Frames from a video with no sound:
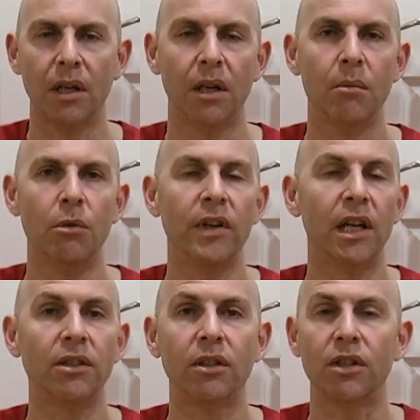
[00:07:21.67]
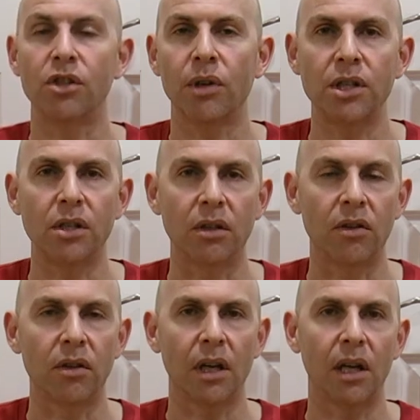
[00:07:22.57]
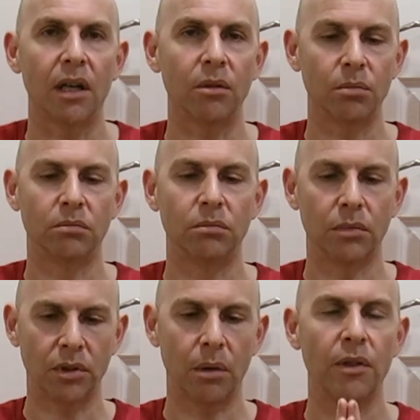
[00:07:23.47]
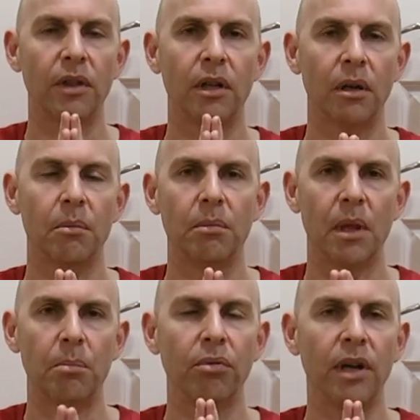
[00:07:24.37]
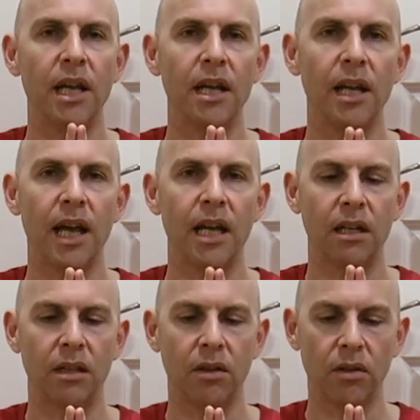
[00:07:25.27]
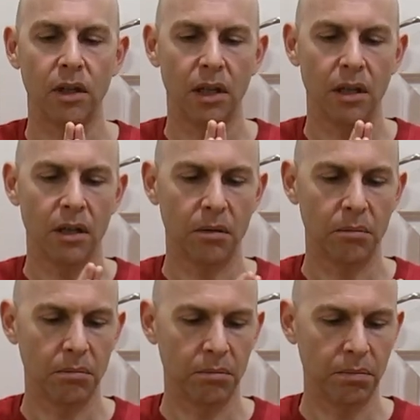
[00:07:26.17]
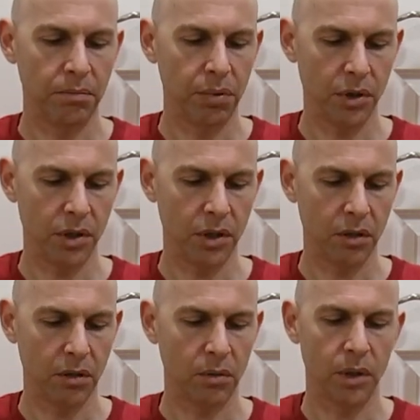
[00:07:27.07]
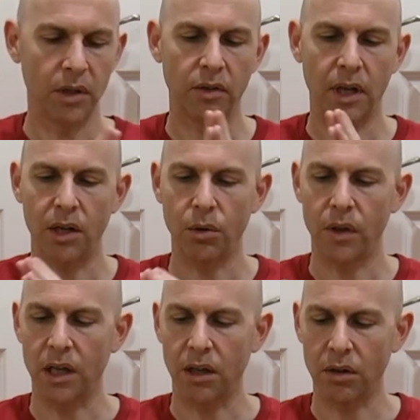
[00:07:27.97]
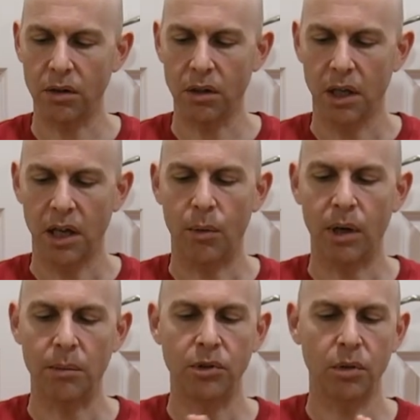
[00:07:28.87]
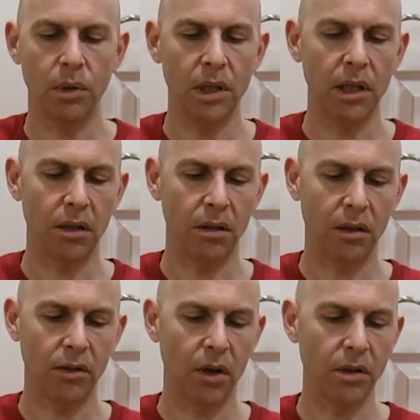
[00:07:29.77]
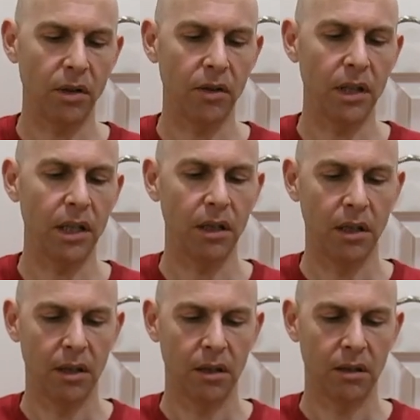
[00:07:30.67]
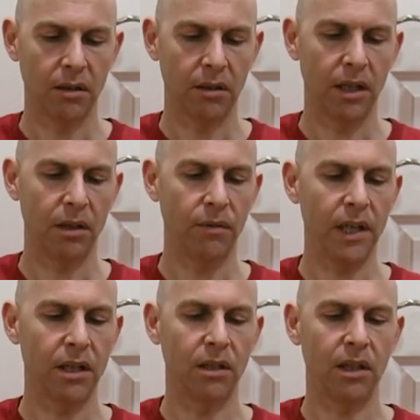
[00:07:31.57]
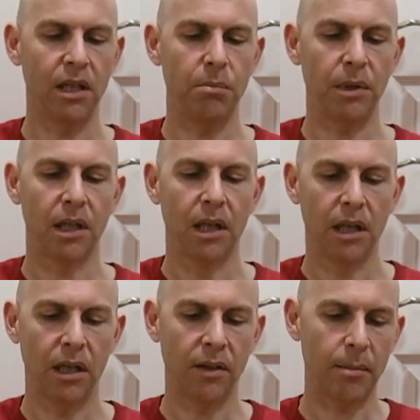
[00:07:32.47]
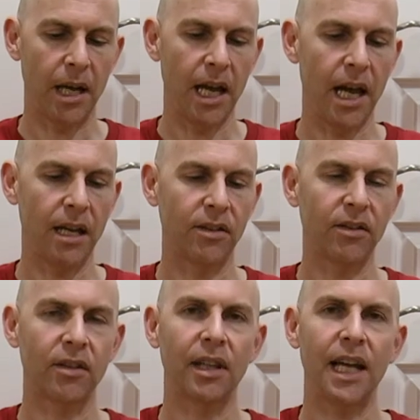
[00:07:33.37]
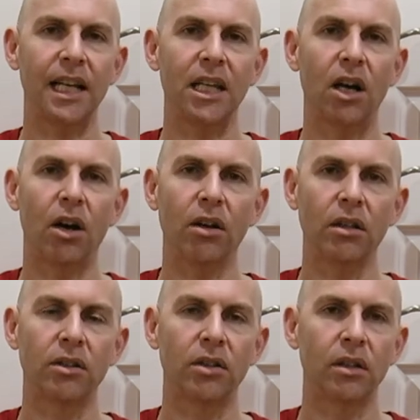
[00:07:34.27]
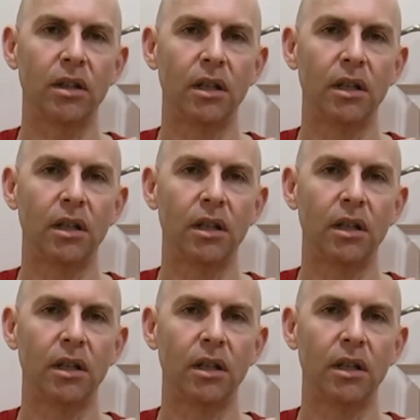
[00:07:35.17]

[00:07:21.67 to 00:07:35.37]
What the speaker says: Moving on to the stretches. We'll start with the praying hands. Push one side or the other. And what I'm doing here, it's hard to see, I don't know if I can keep it, is that my hand is slightly arced